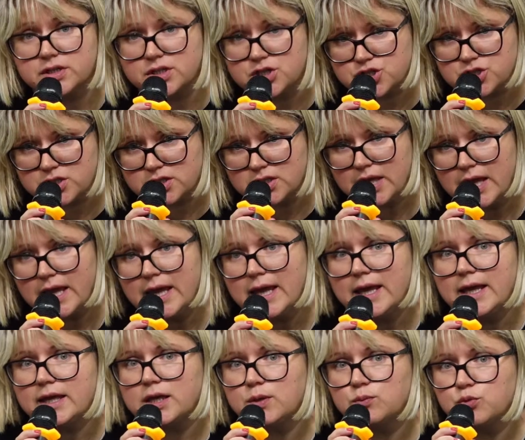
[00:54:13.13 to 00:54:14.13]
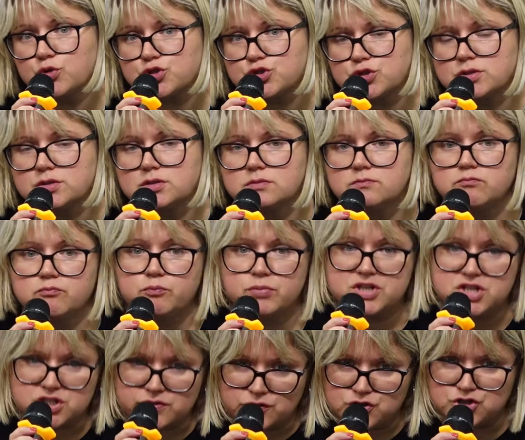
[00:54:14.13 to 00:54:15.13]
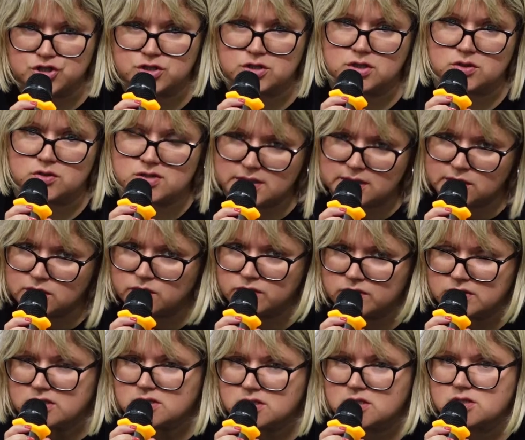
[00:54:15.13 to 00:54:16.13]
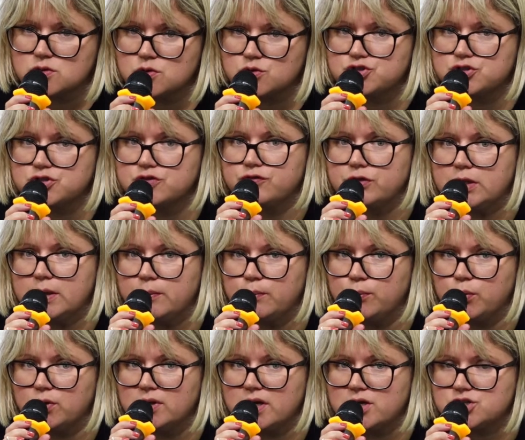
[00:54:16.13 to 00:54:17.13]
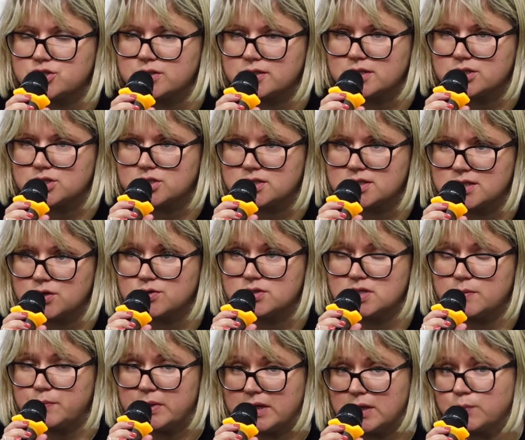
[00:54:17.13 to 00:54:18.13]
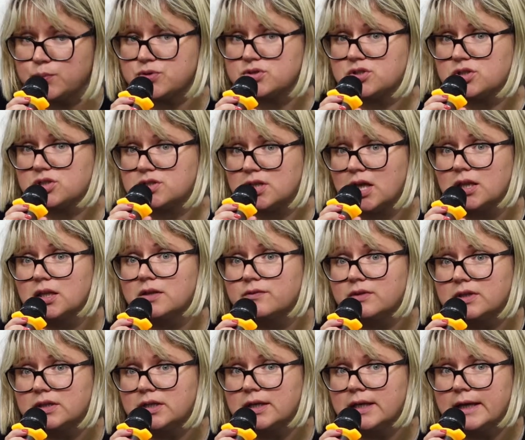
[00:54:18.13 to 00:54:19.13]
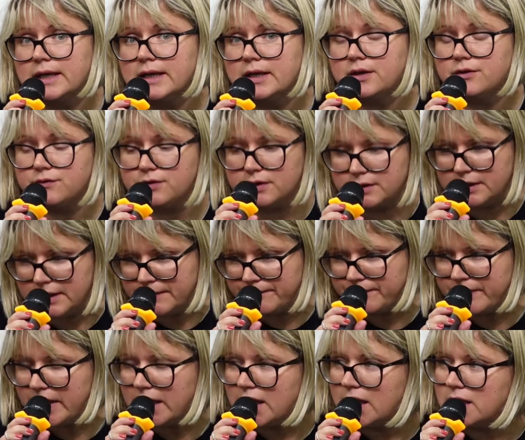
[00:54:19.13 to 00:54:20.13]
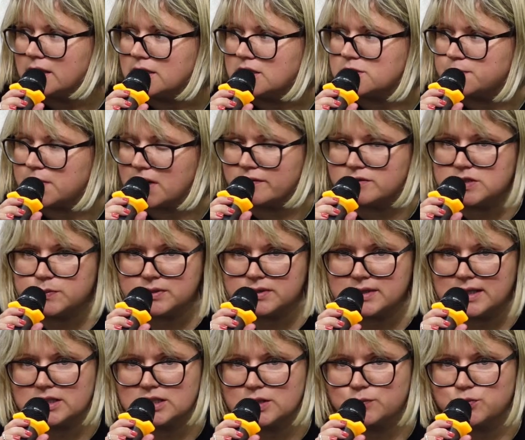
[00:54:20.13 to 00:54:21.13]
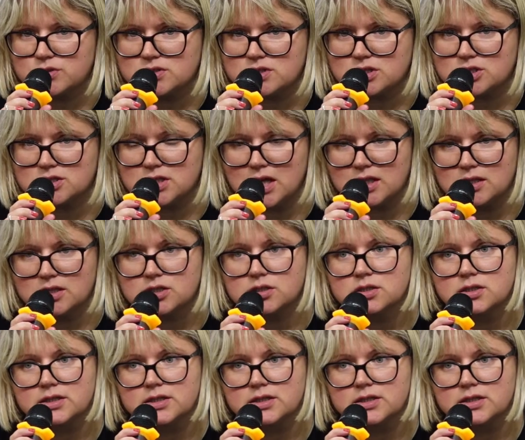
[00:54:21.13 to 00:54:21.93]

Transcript: aggression and to certain solutions that could uh, improve the investigations and to improve lives of people who suffer from war.